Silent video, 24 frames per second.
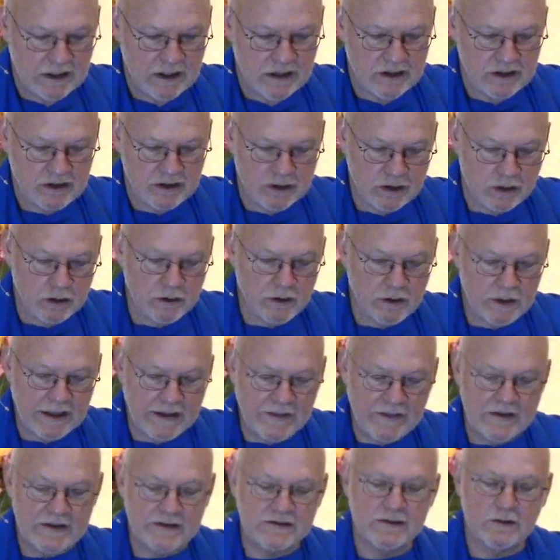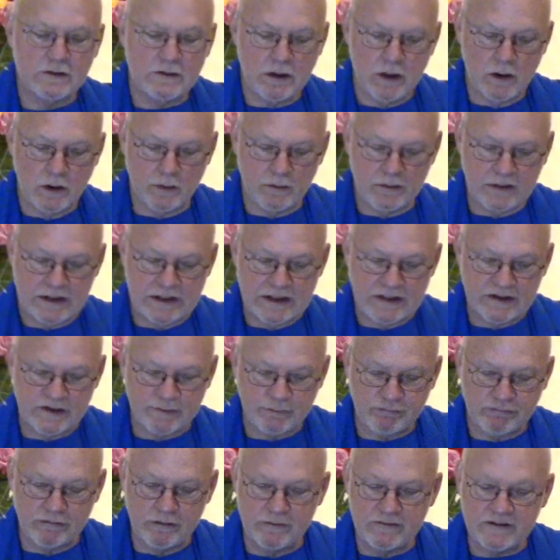Surely this alone is
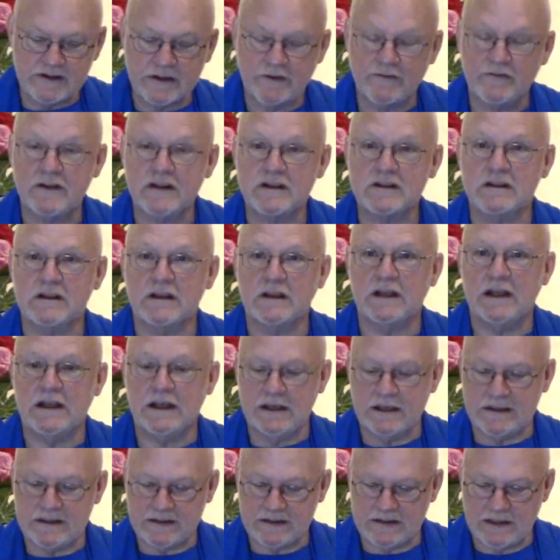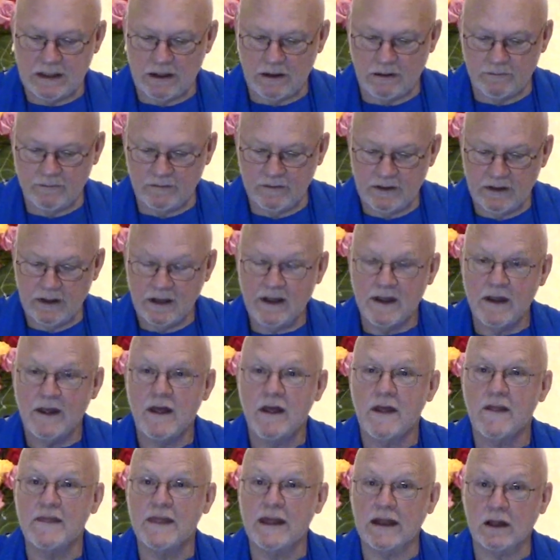proof sufficient in itself
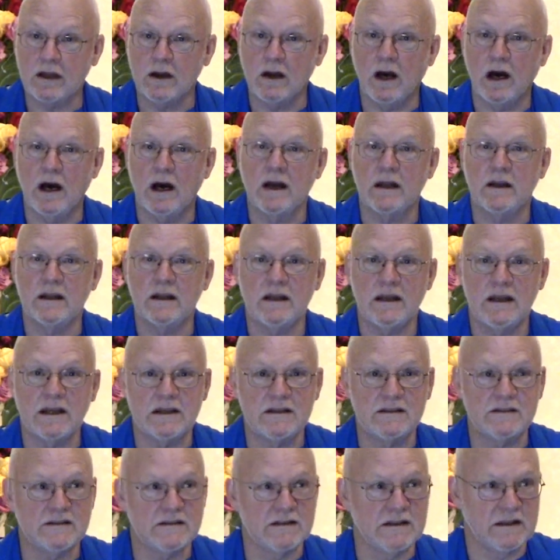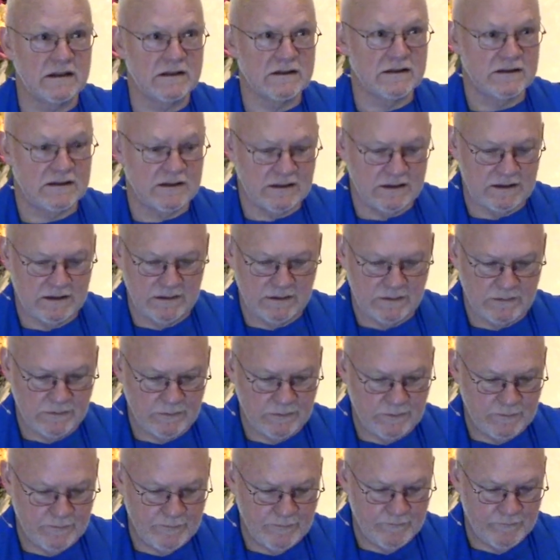that God exists.
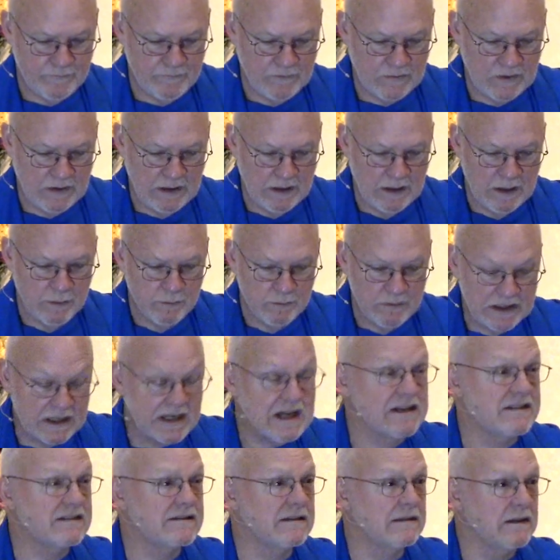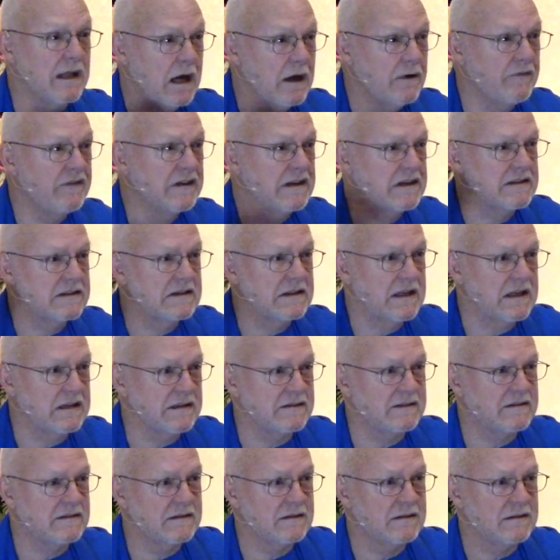Because love
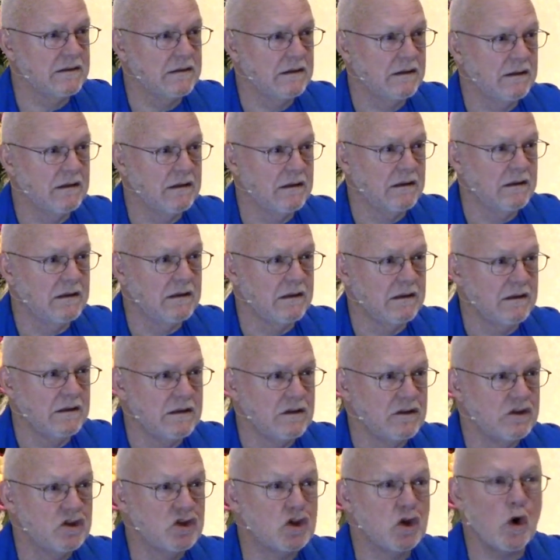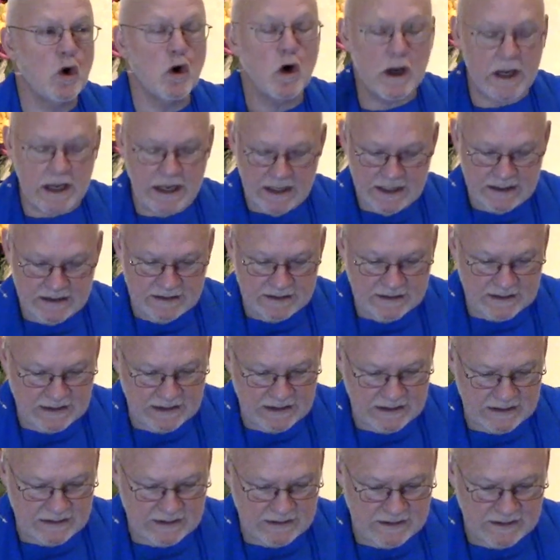exists, joy
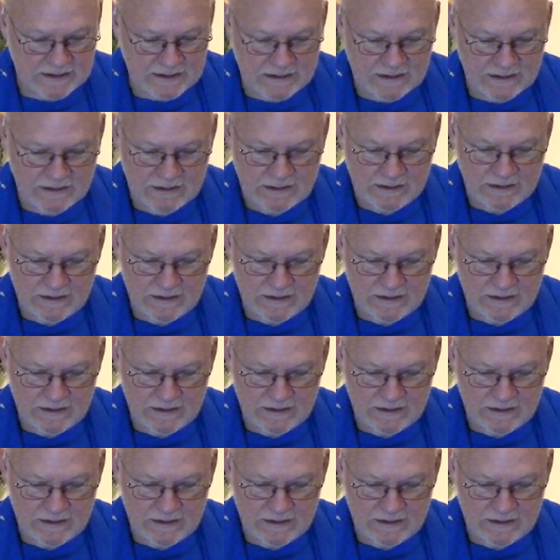exists,